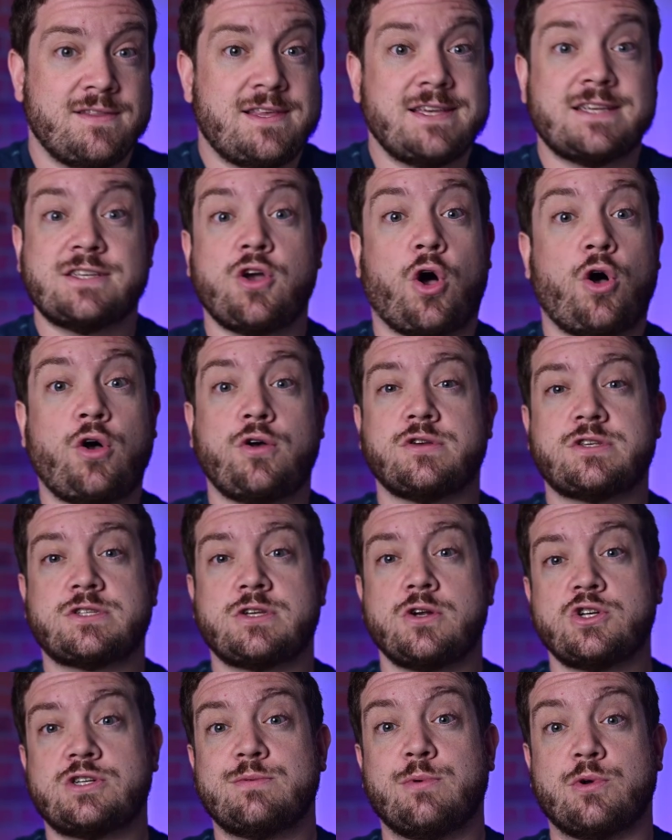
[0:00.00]
This is all
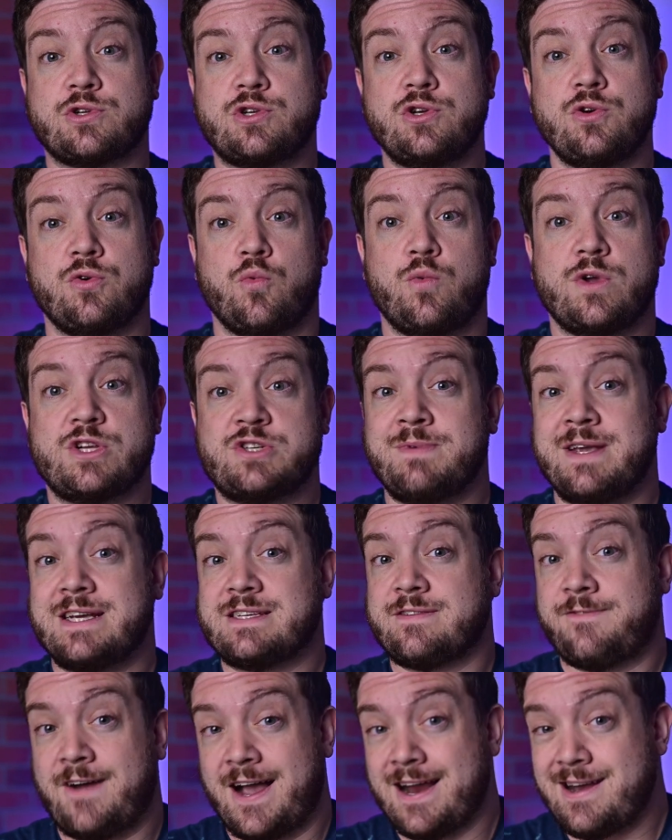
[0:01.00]
searchable too, which
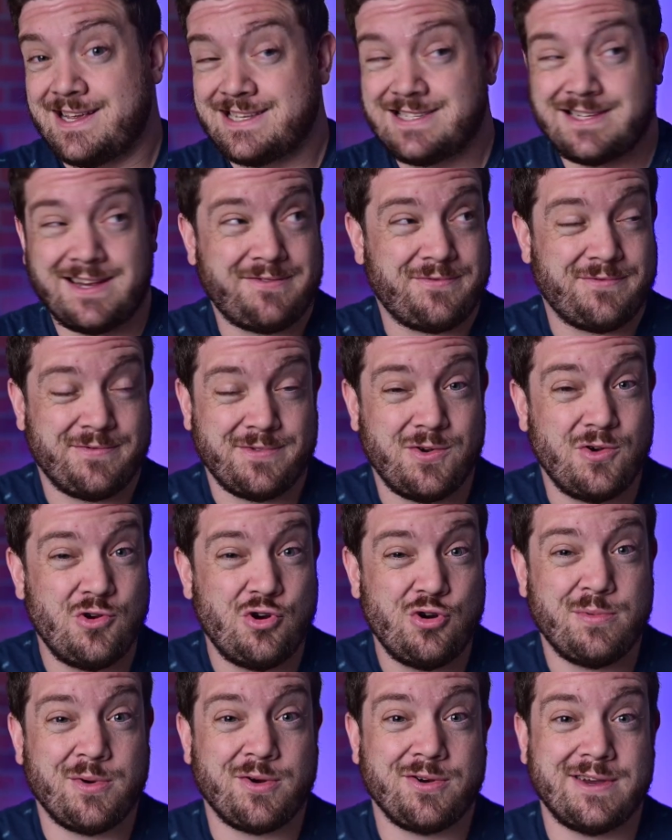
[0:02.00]
makes finding stuff
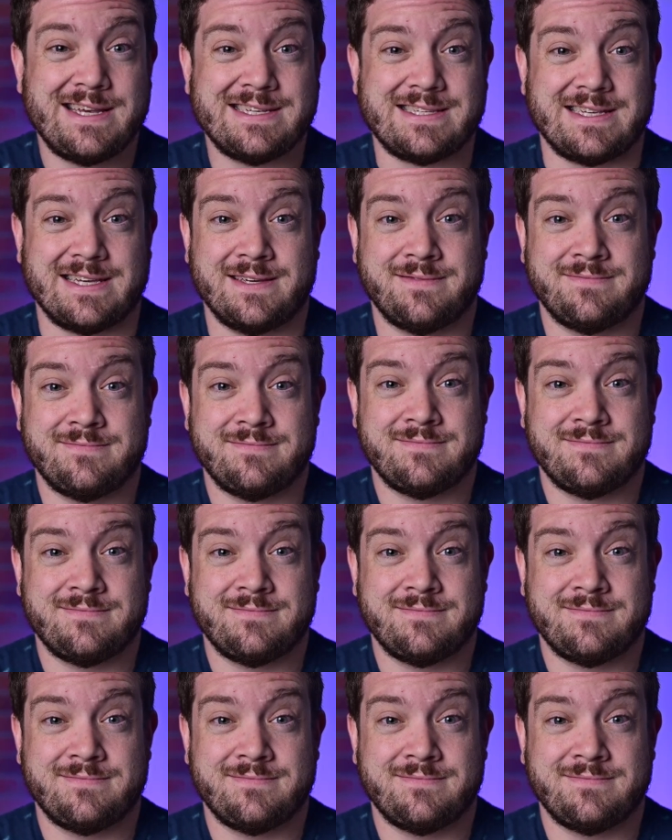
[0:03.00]
uber easy.